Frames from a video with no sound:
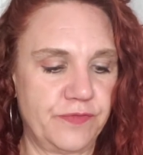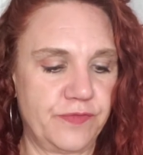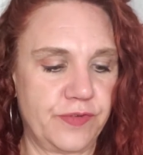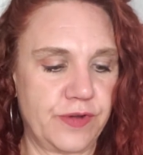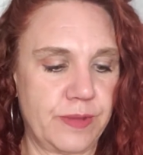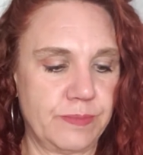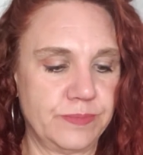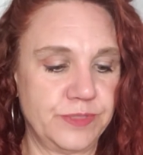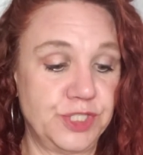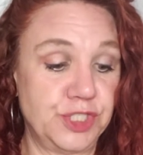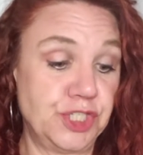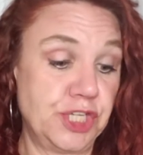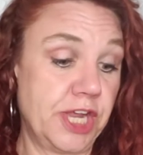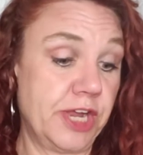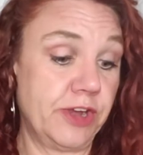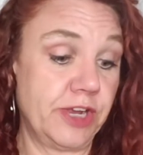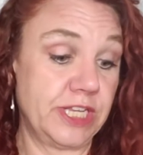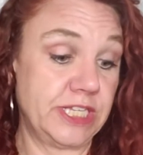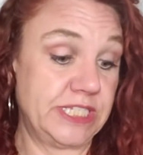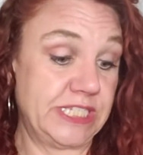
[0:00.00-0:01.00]
from
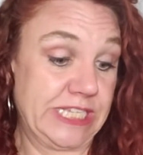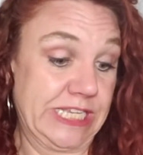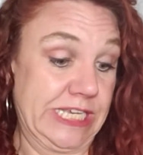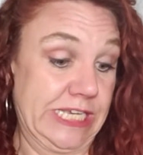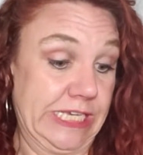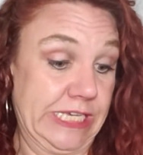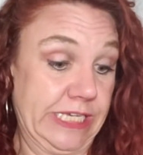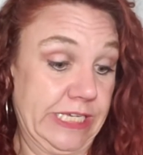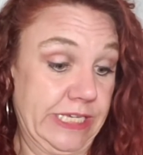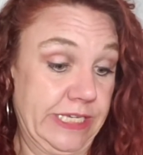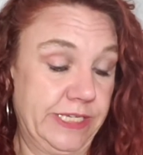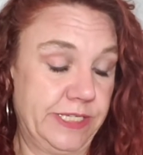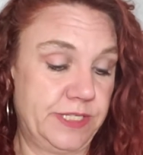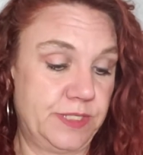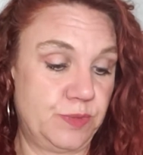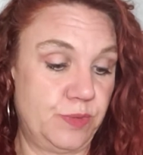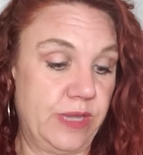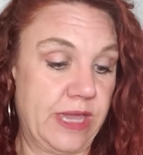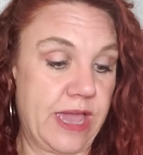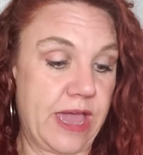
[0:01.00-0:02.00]

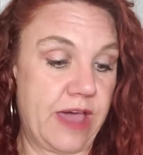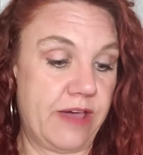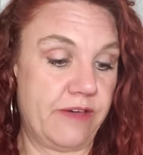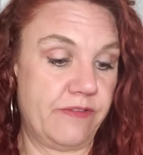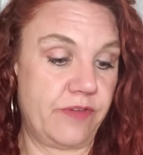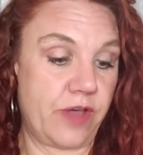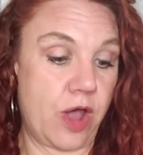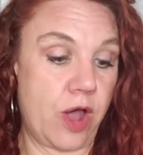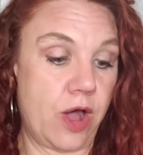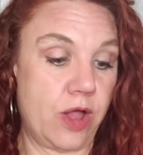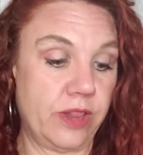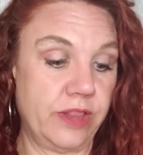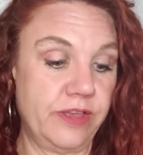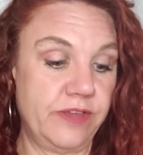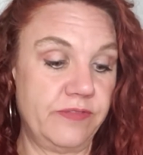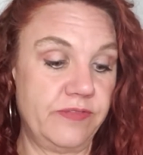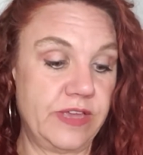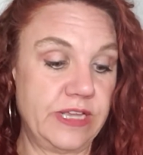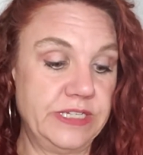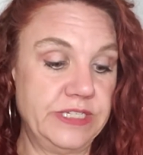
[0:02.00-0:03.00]
Chariteas, we have
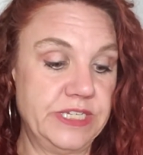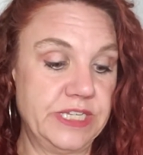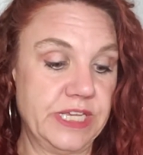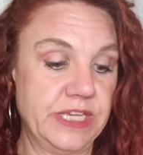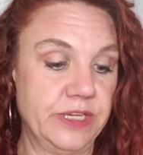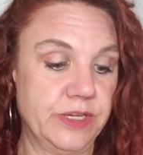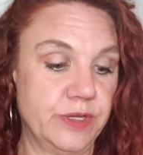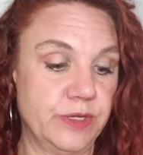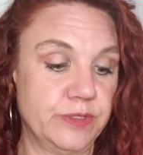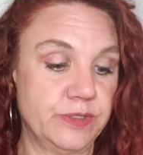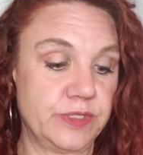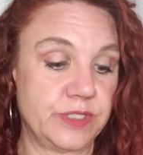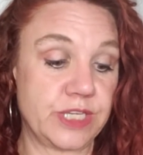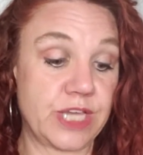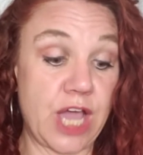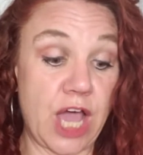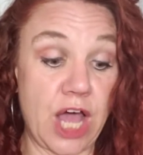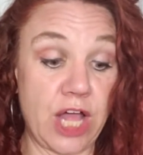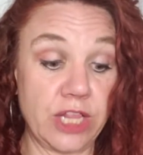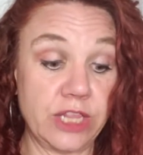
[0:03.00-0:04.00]
Olive and Dingo's
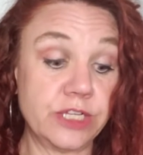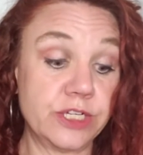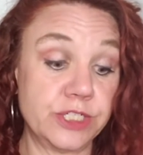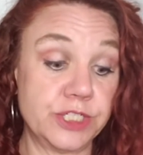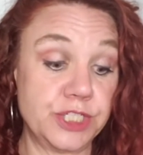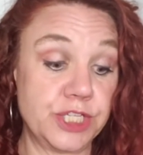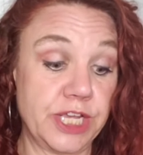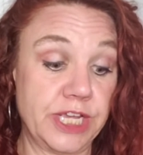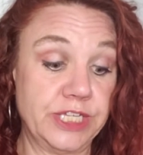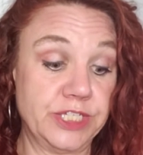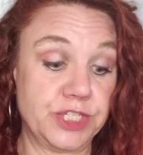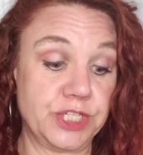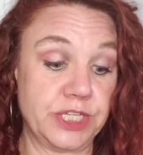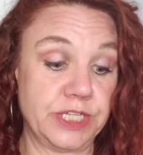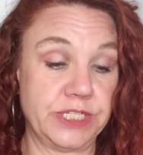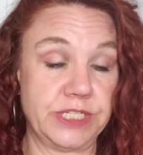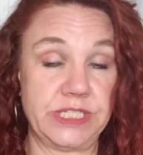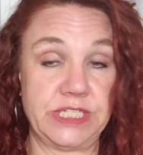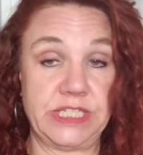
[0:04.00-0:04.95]
color changing